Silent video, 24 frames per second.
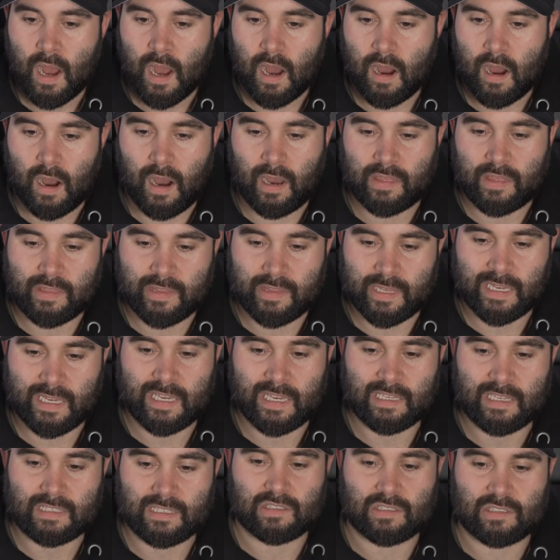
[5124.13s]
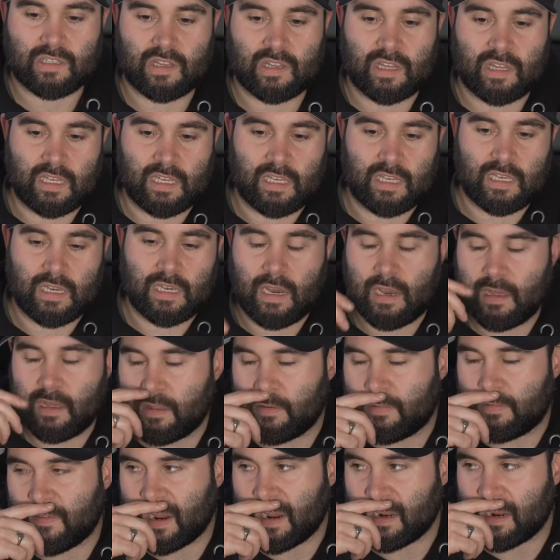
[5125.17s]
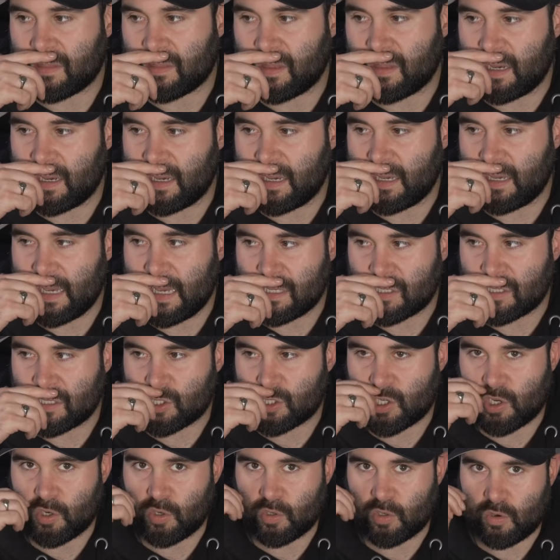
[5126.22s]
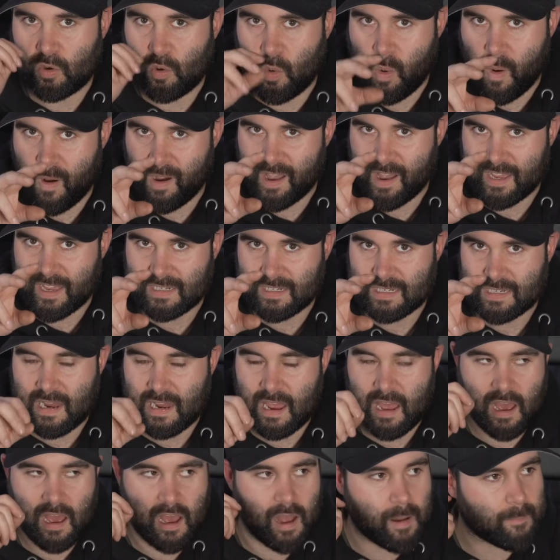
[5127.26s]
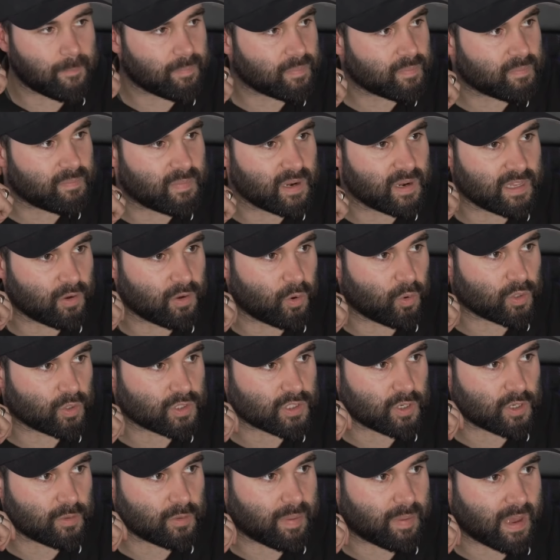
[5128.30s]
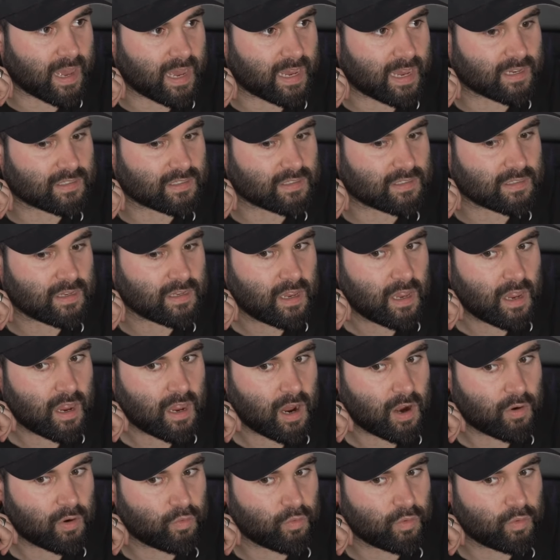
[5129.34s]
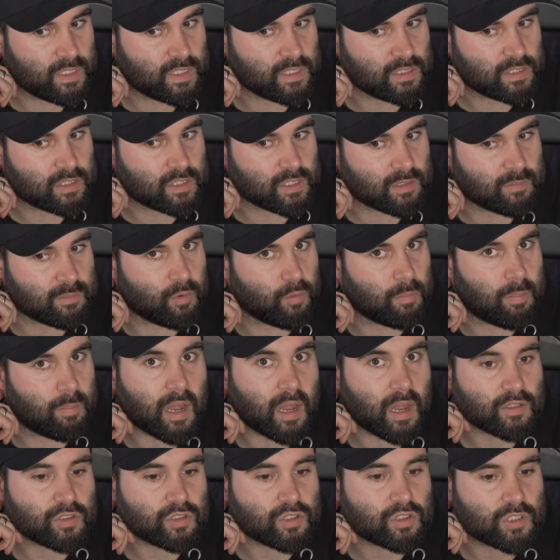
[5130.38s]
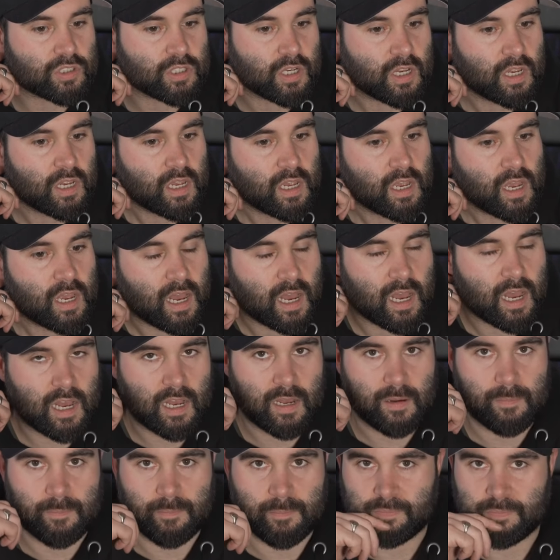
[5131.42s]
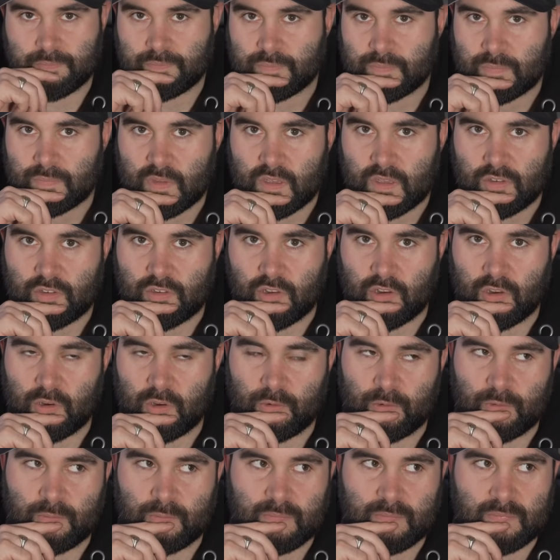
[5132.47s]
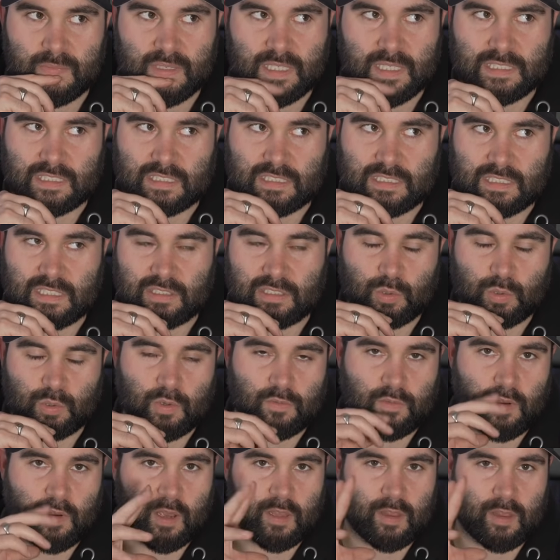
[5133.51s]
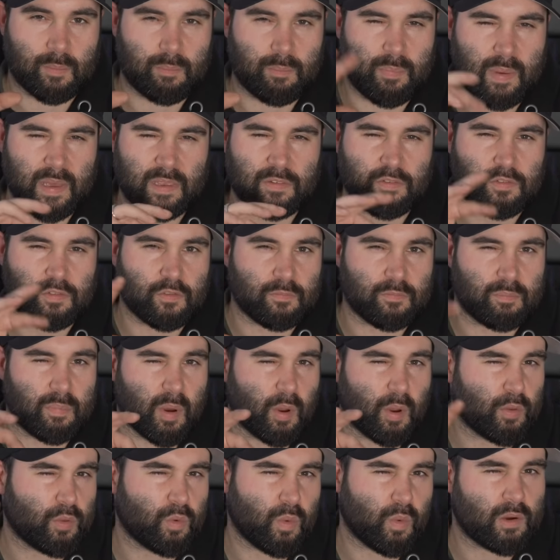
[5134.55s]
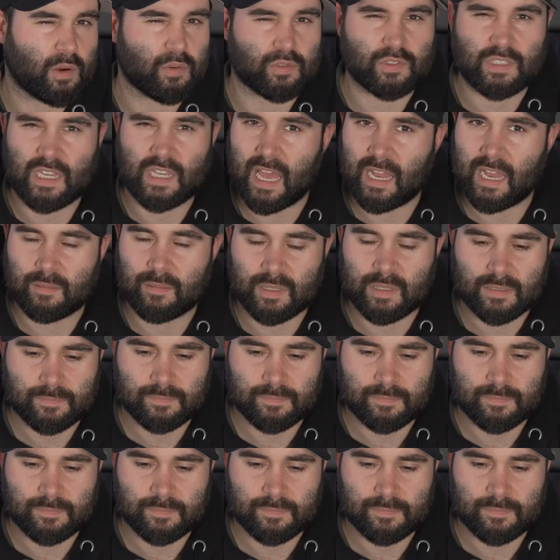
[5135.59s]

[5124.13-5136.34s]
I think it's the fact that it's so quiet, but it also packs a reasonable punch. So it's sort of like the best of both worlds caliber